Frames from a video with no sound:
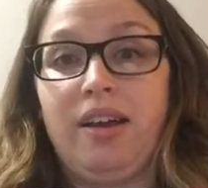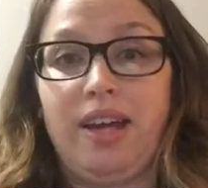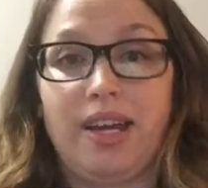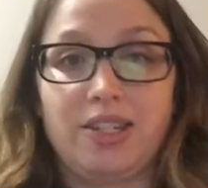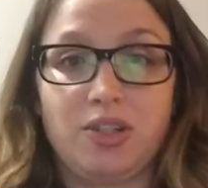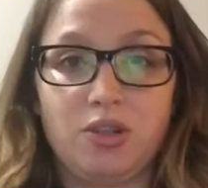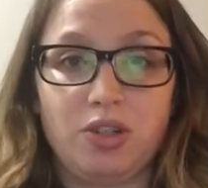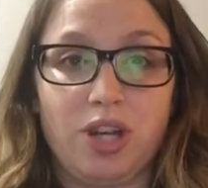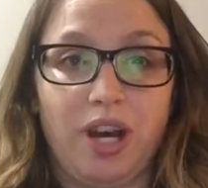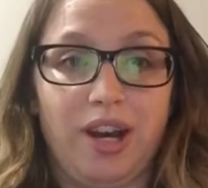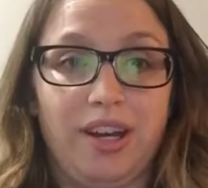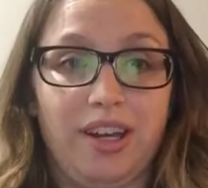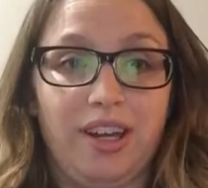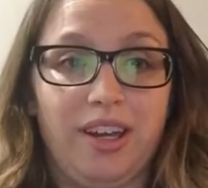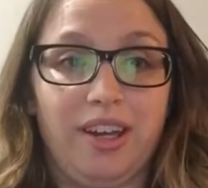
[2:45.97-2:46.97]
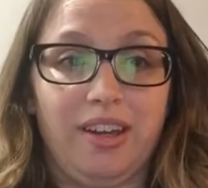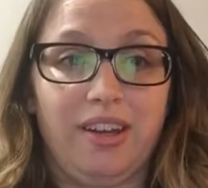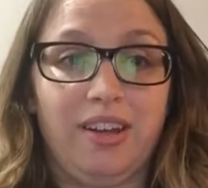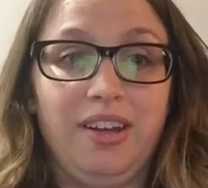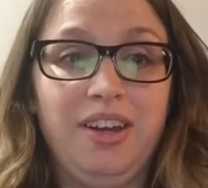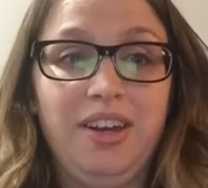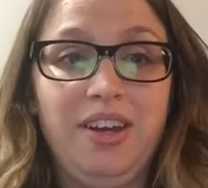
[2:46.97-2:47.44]
As you saw
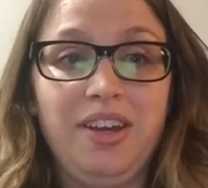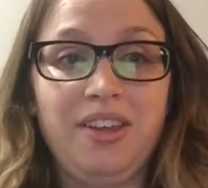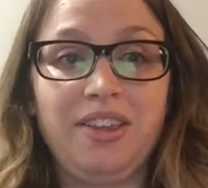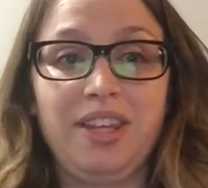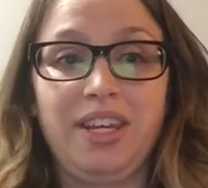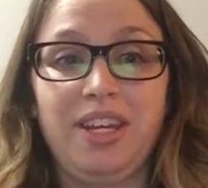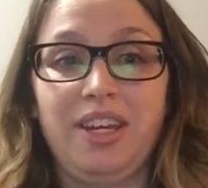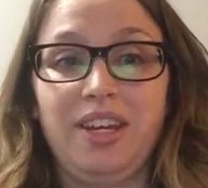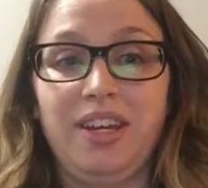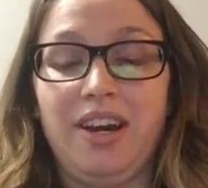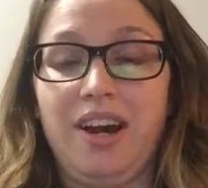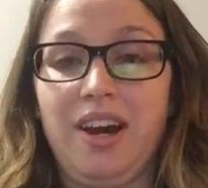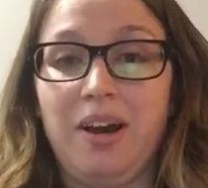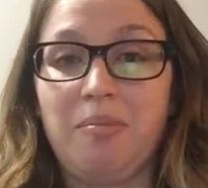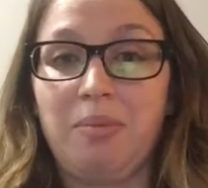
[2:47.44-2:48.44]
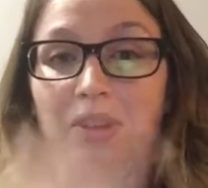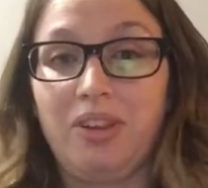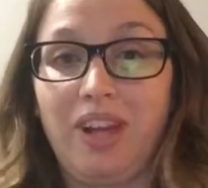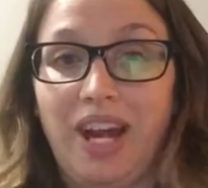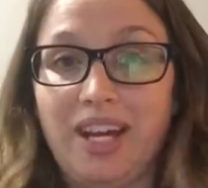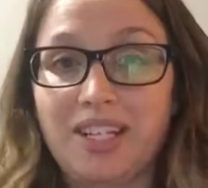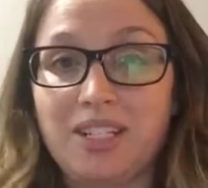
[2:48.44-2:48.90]
in the
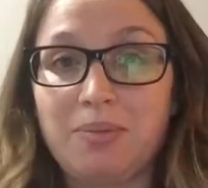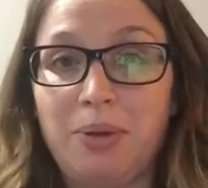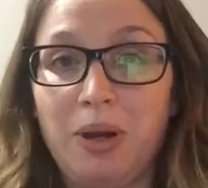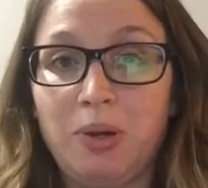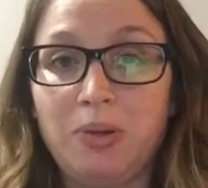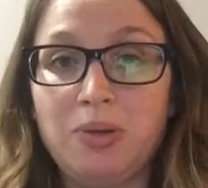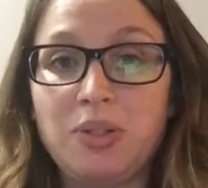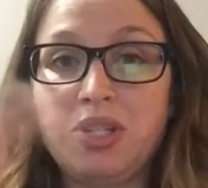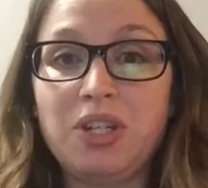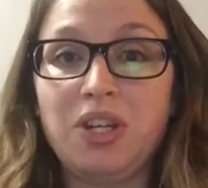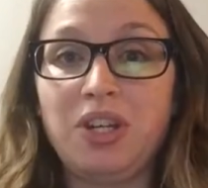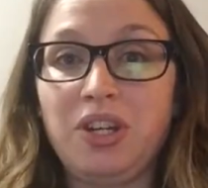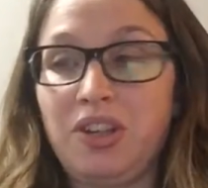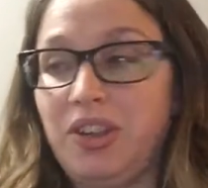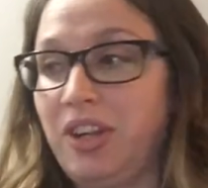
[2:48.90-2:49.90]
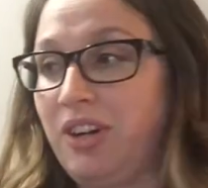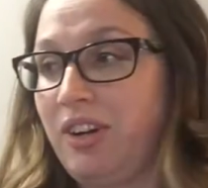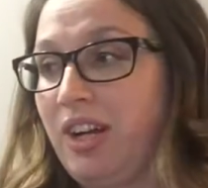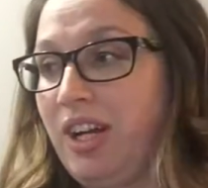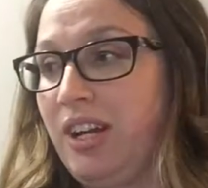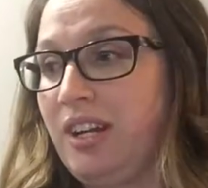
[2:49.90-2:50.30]
last post, there